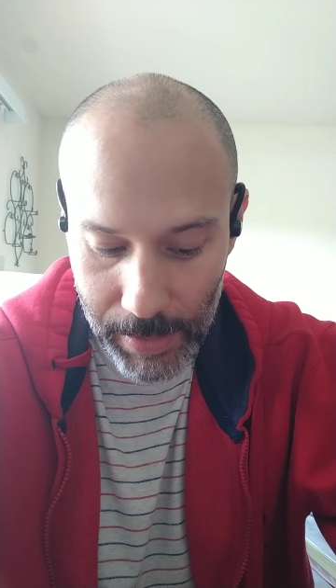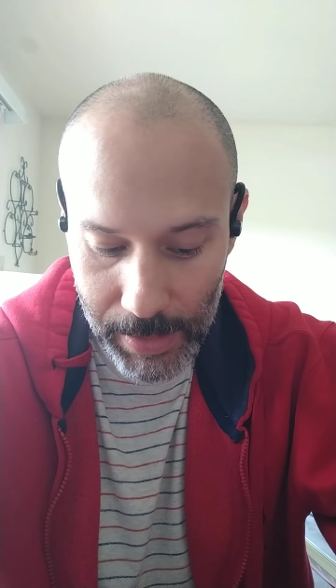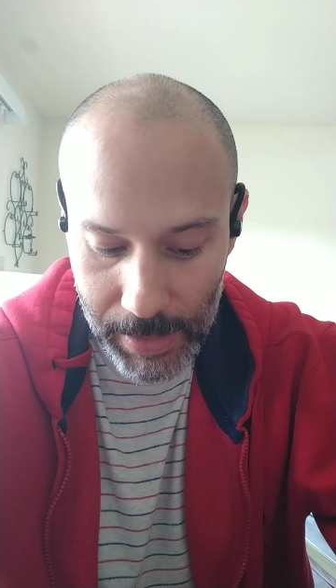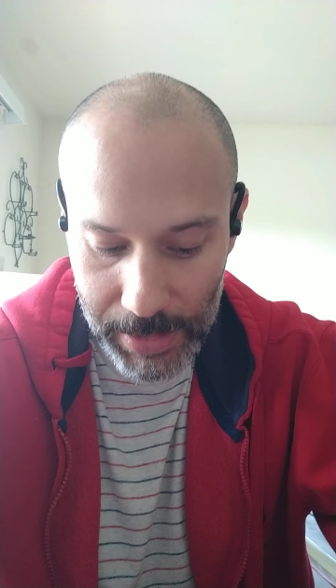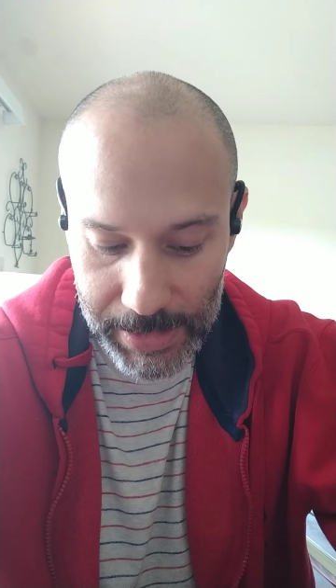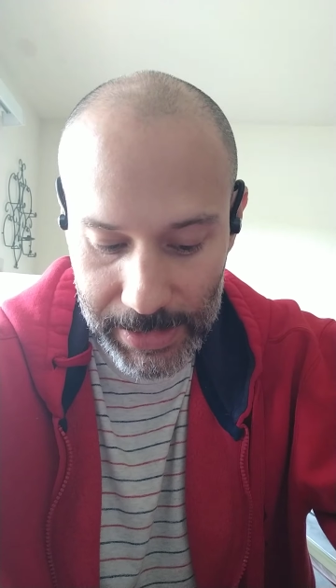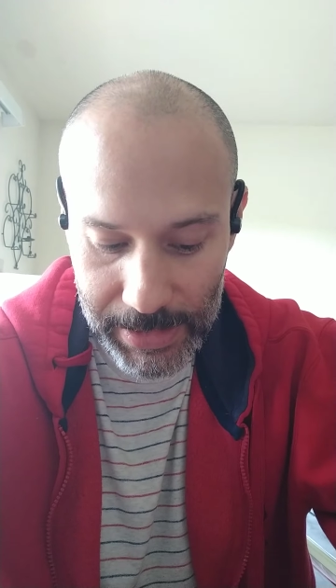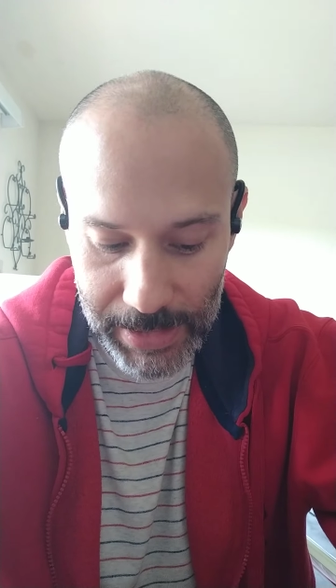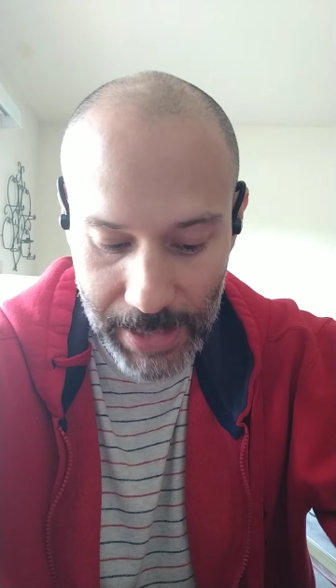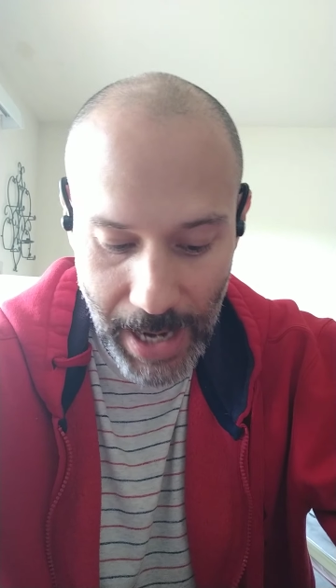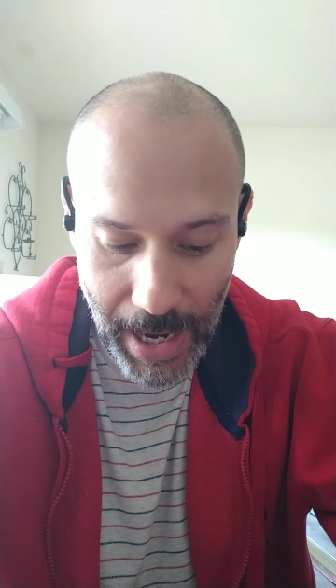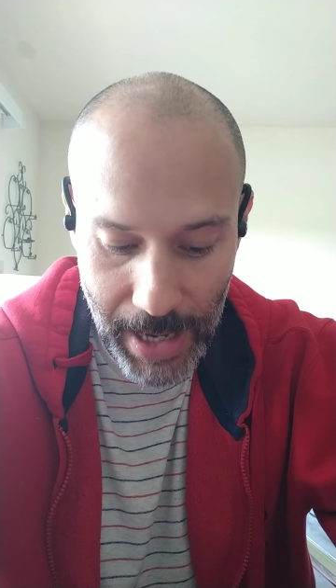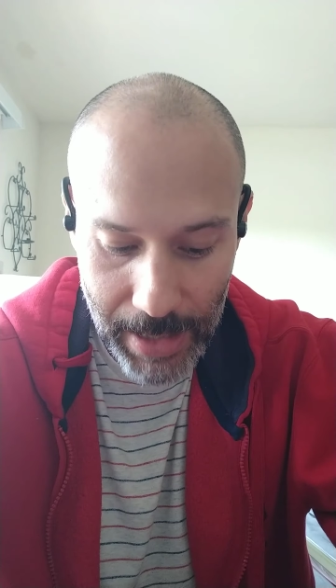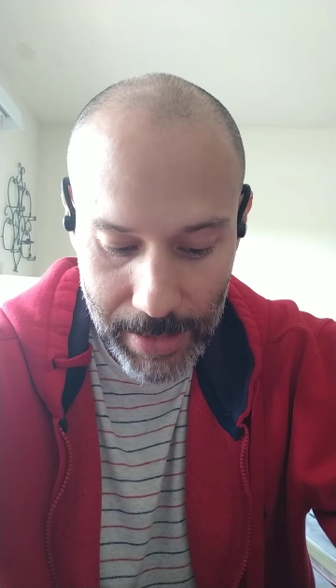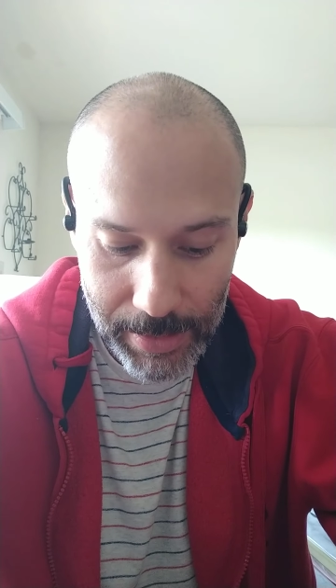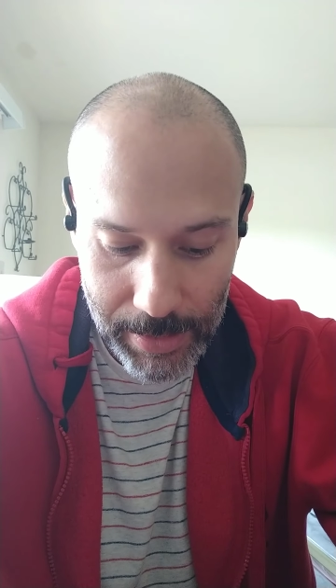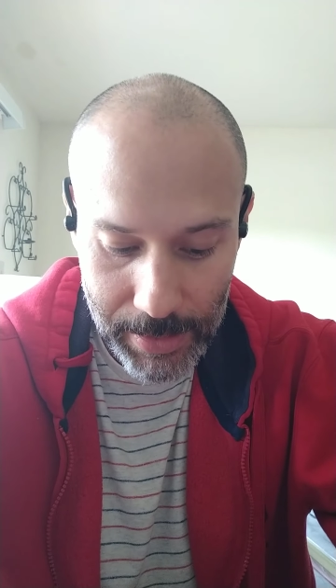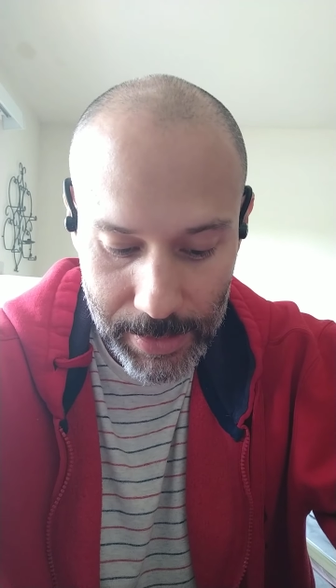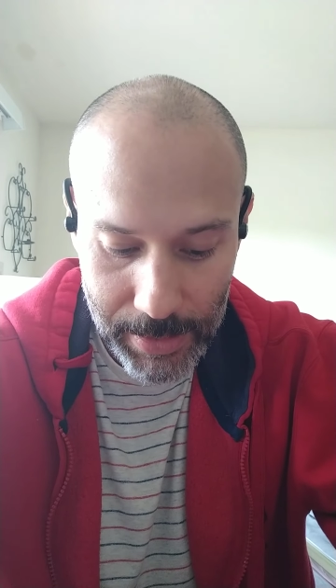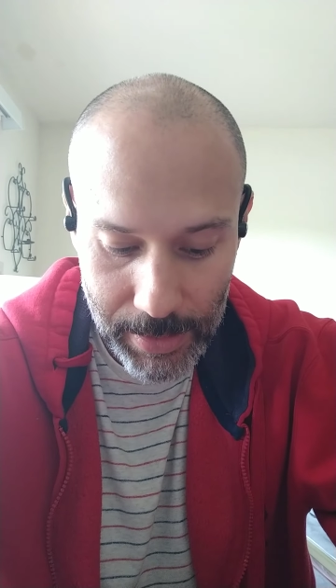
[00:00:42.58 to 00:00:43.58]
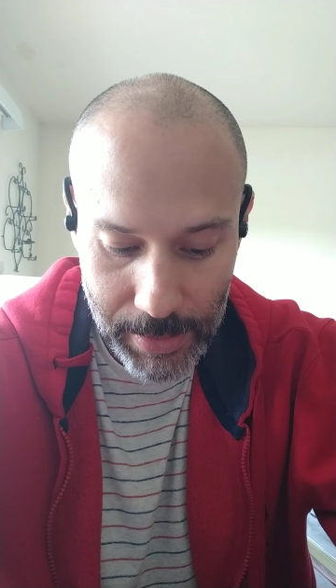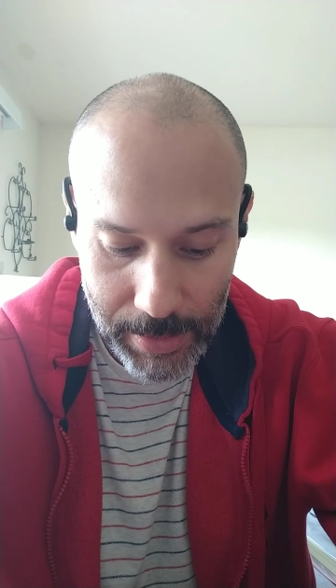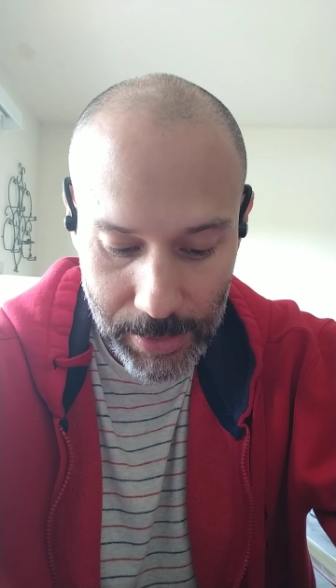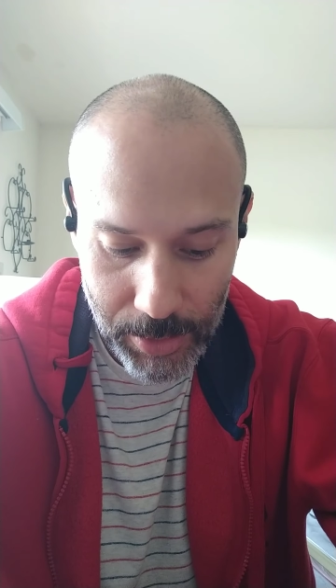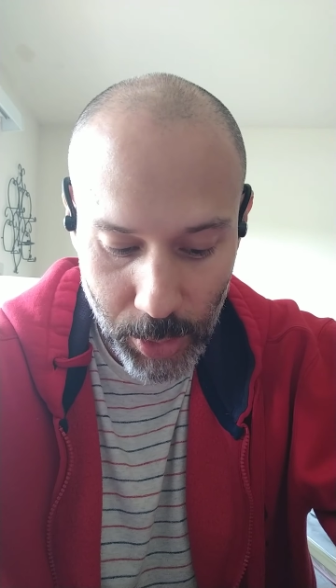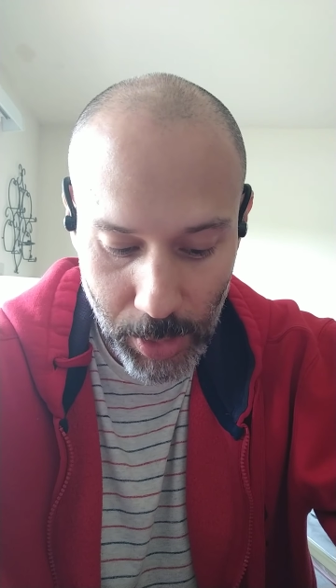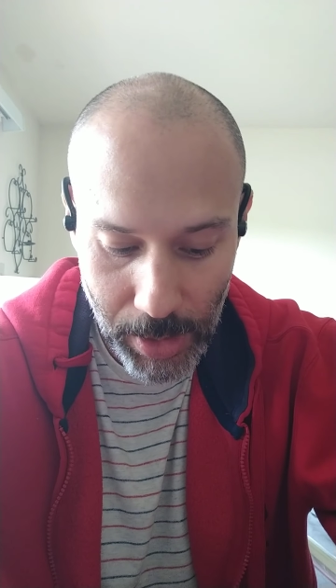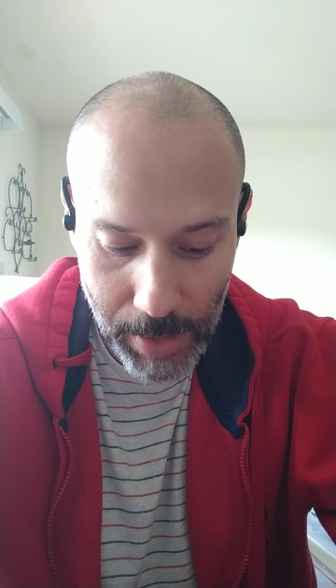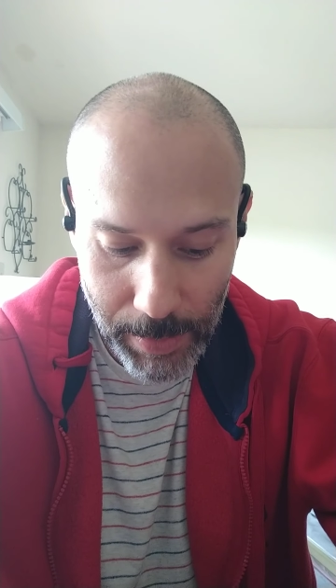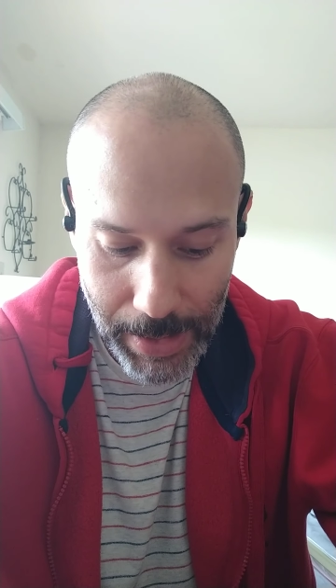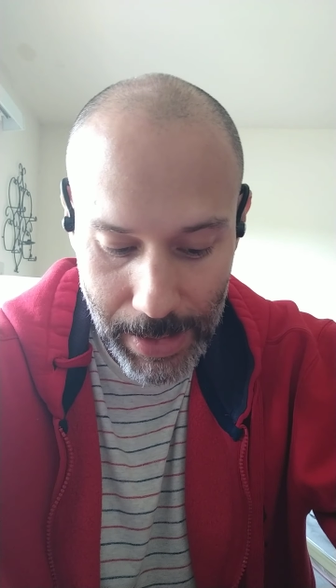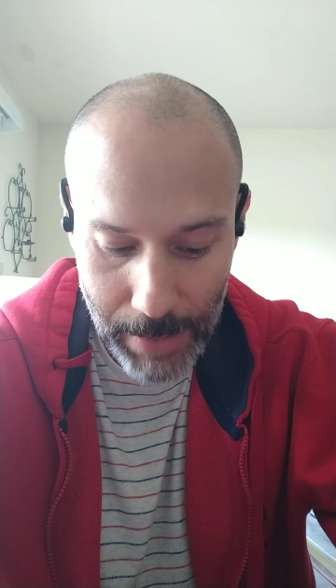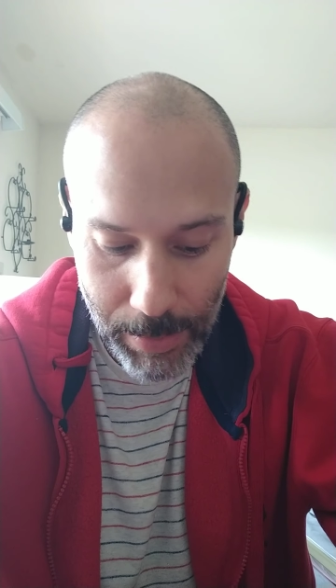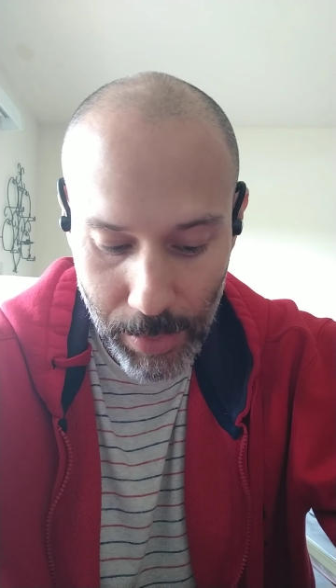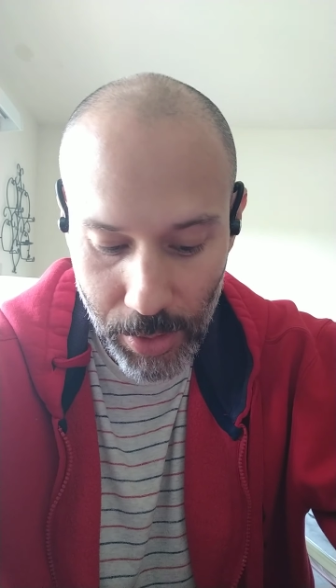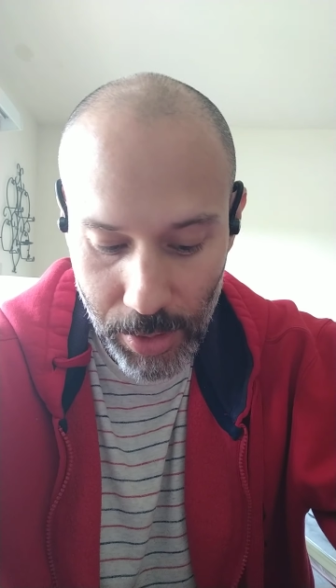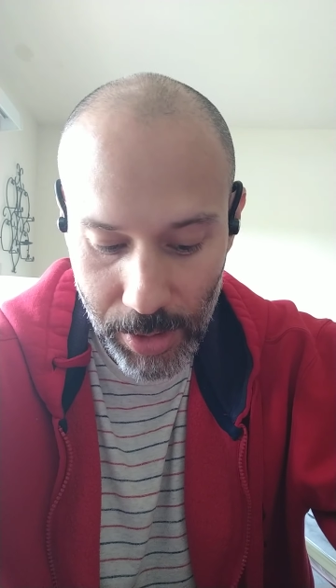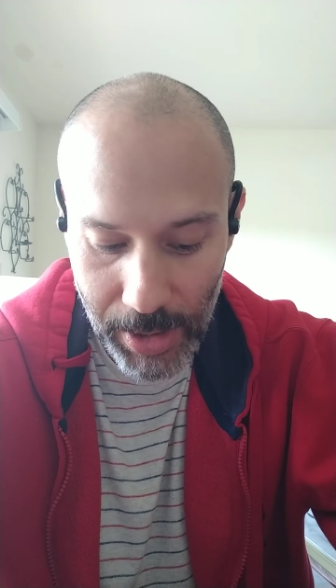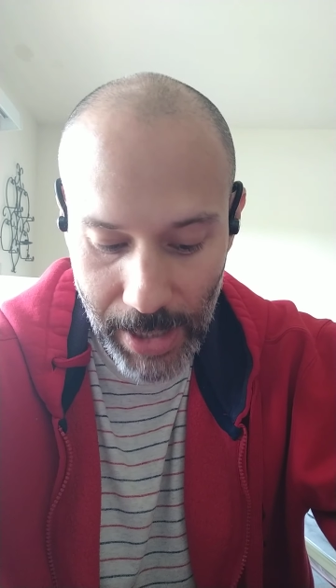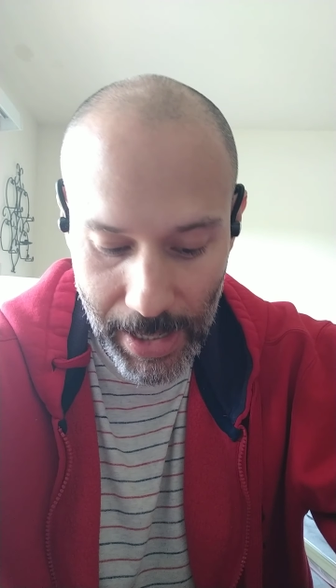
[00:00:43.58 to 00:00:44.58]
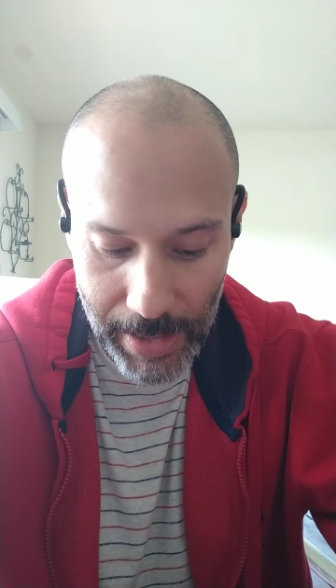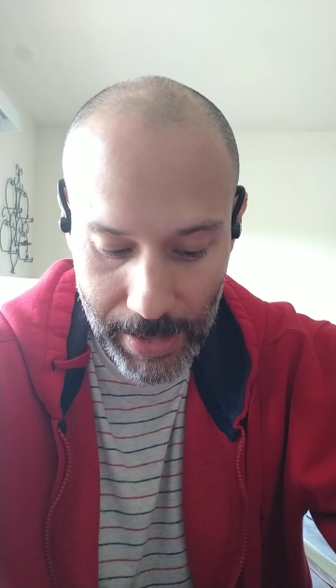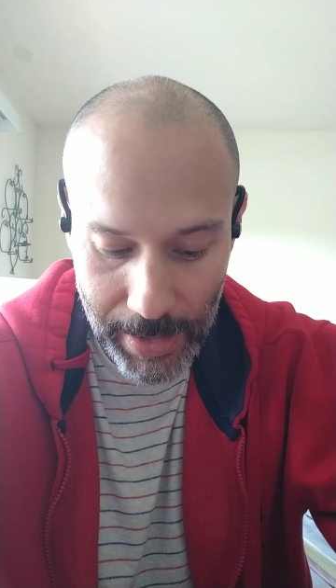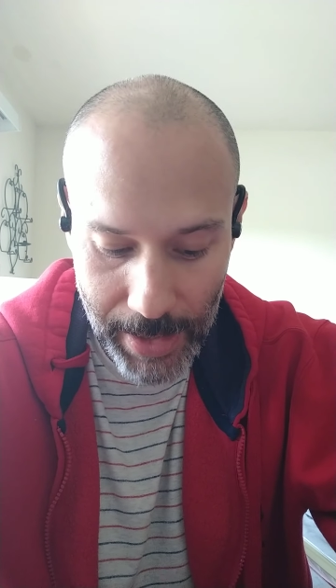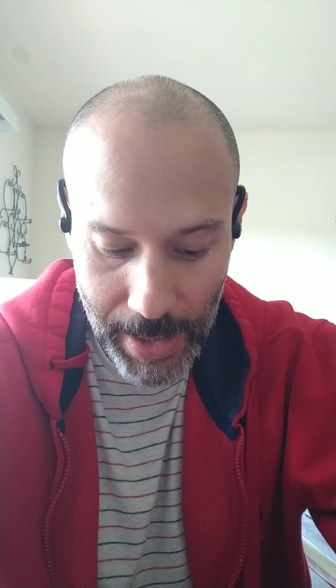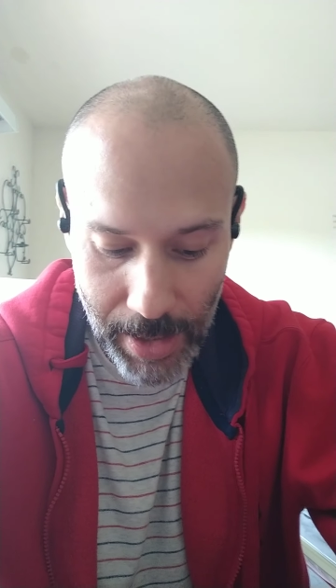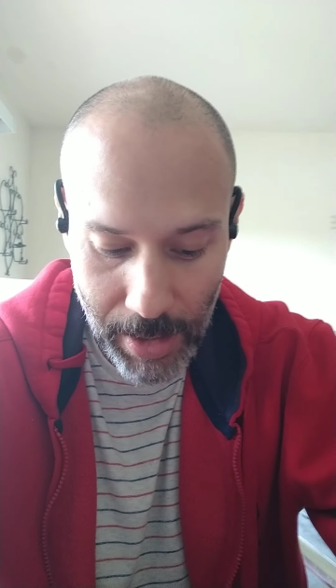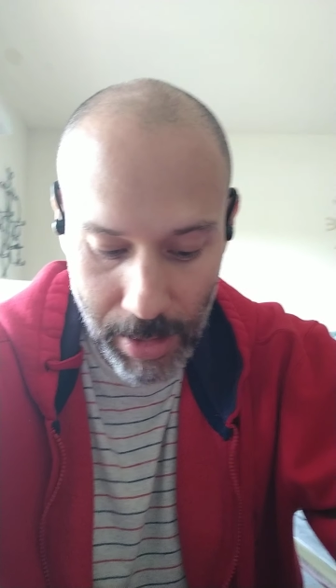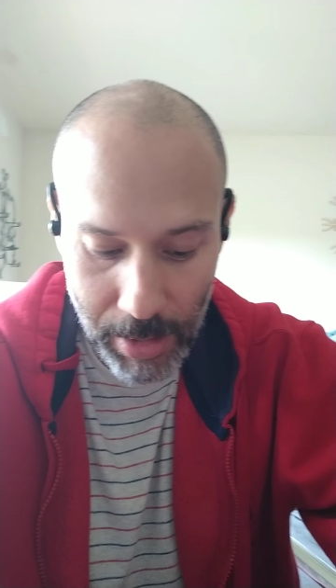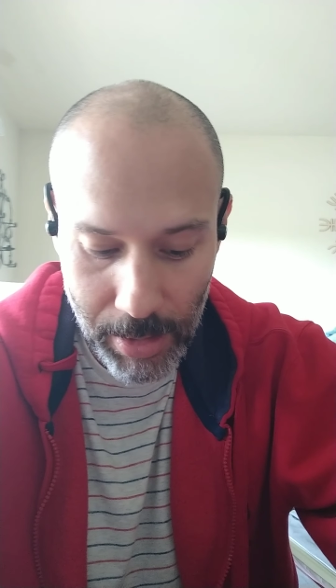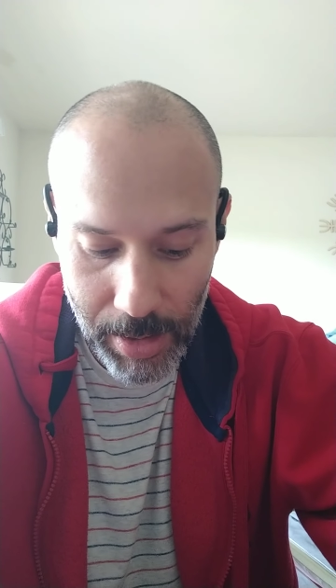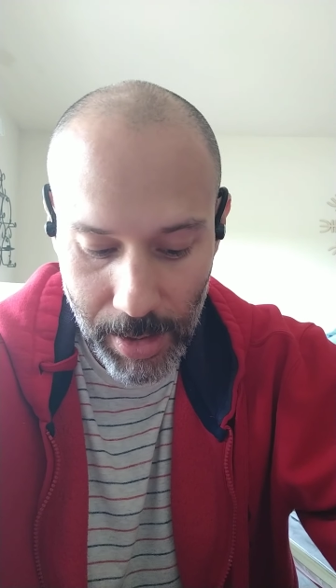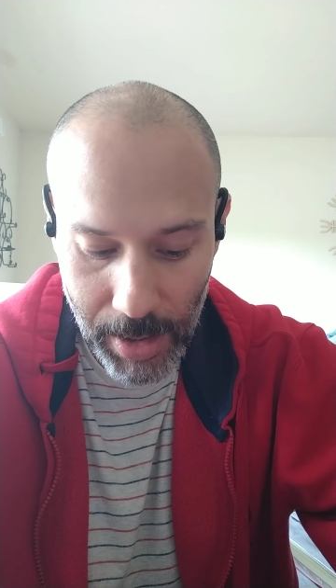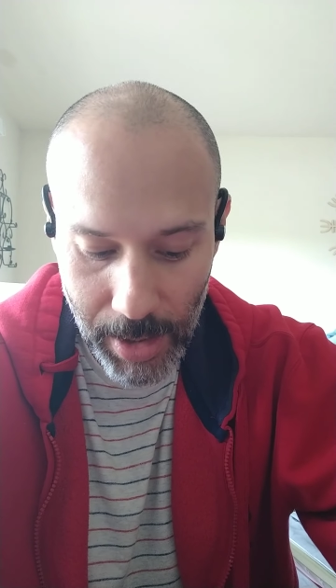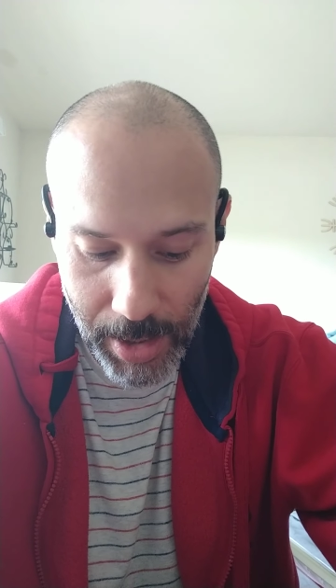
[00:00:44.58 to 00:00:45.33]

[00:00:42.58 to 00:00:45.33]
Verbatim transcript: Scott toilet paper, Cottonelle,